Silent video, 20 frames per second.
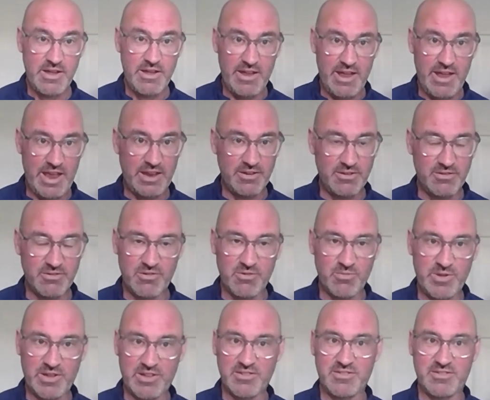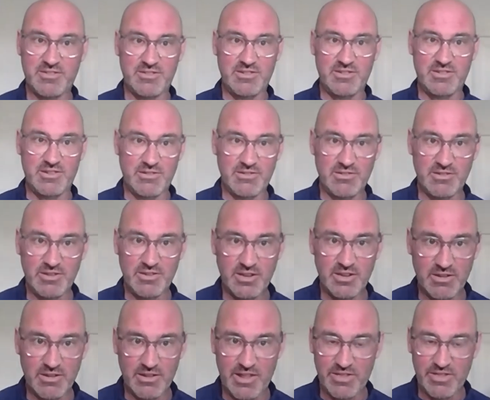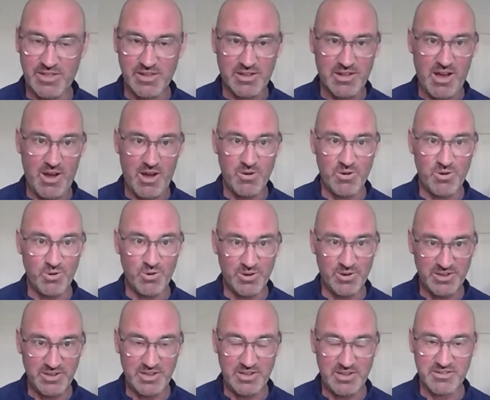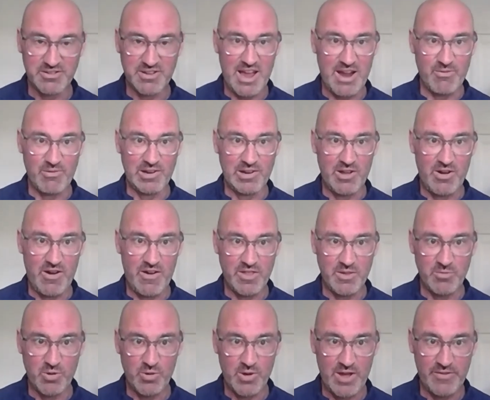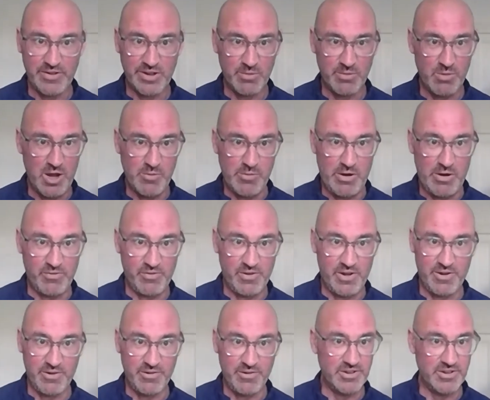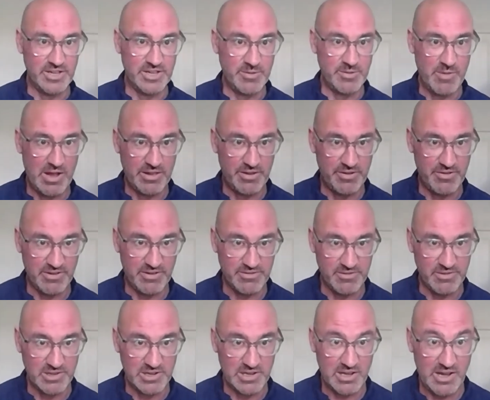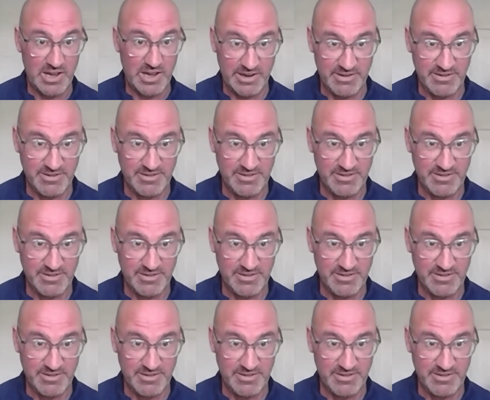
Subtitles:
And or because, you know, the cohort, you just can't rely on them all having a mobile phone, email address or the like.